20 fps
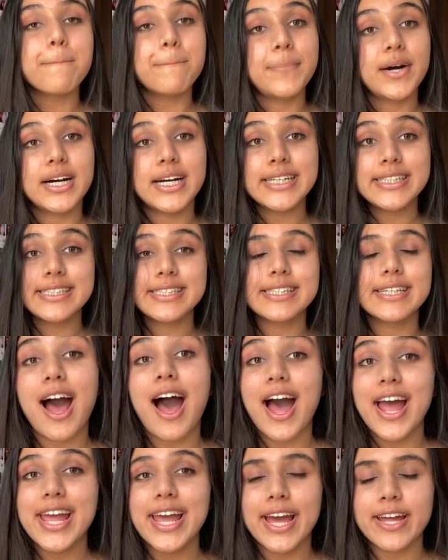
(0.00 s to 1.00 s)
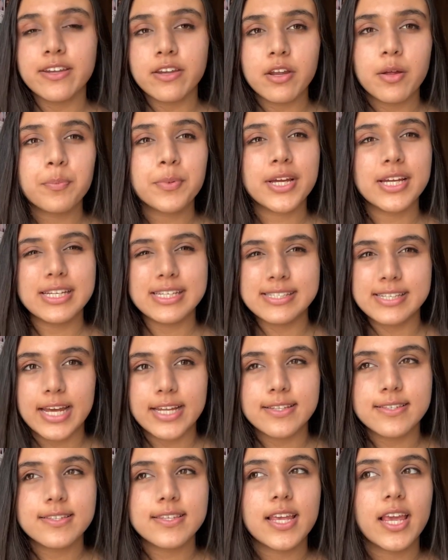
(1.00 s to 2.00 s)
But I ended up
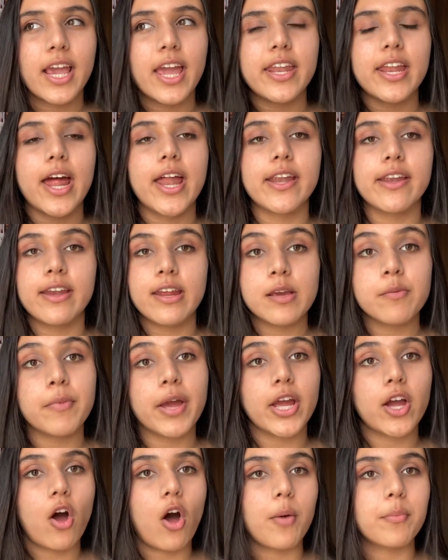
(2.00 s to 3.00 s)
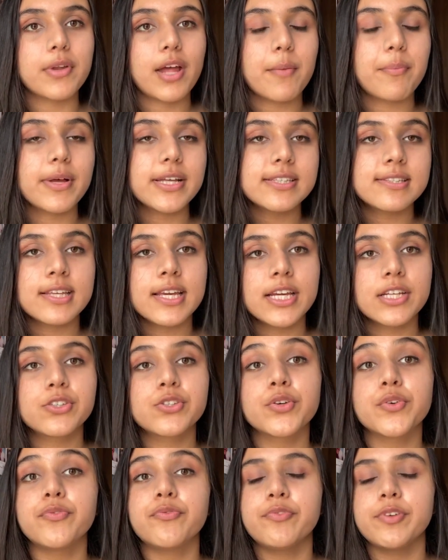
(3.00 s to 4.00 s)
condensing and editing my Common App essay
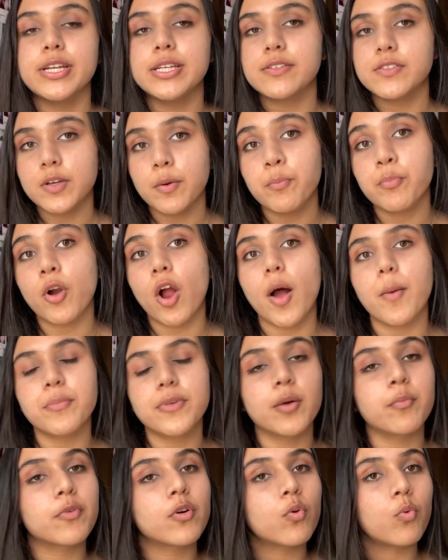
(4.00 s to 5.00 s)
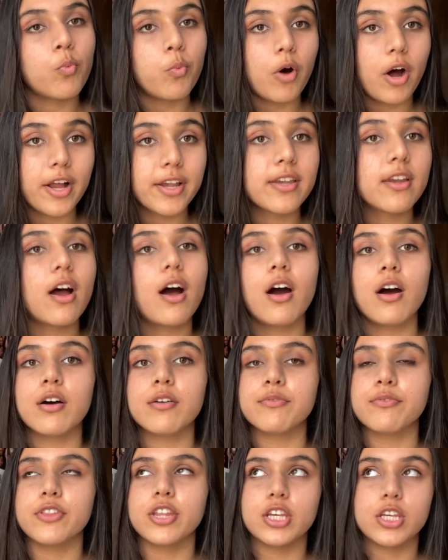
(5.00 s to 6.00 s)
to fit prompt number 1
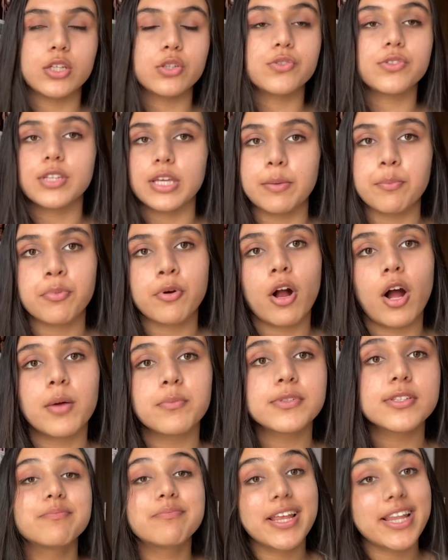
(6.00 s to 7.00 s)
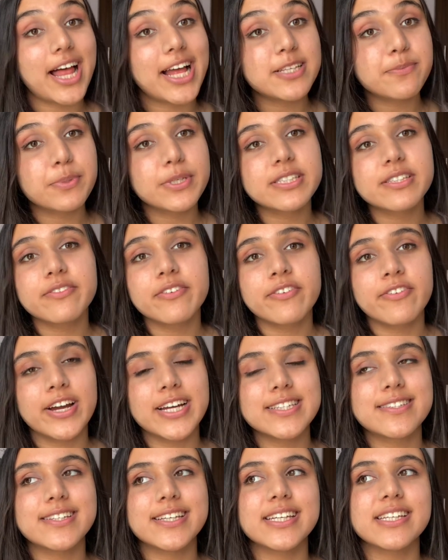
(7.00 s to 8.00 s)
of the UC prompts. My last piece of
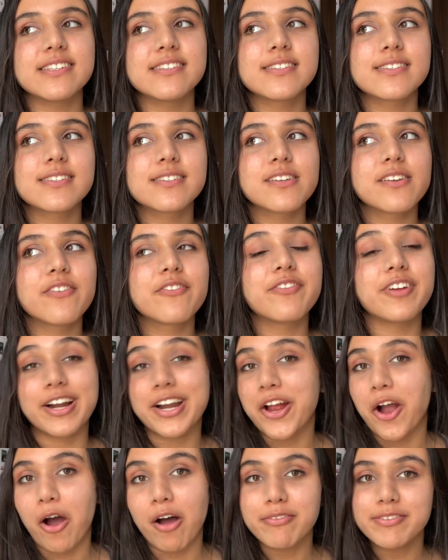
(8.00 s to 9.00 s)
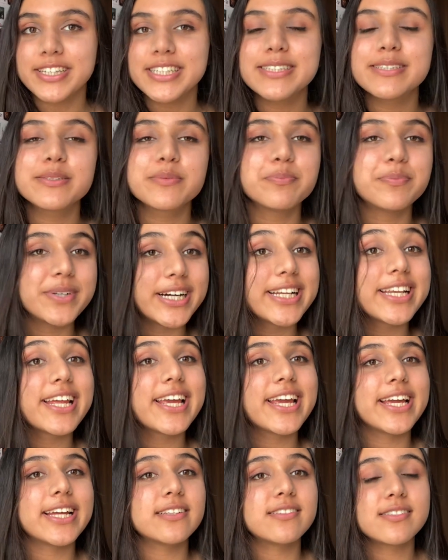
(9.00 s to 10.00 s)
advice is very obvious,
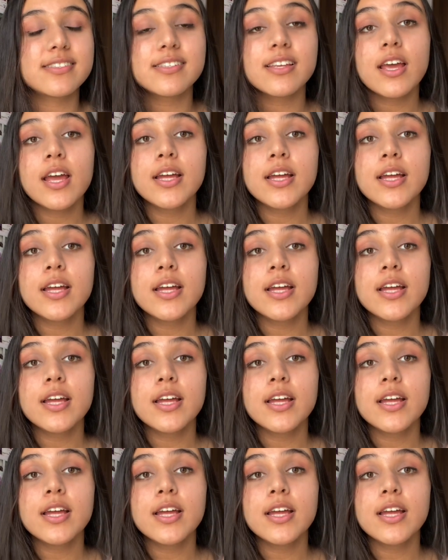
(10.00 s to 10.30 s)
but it's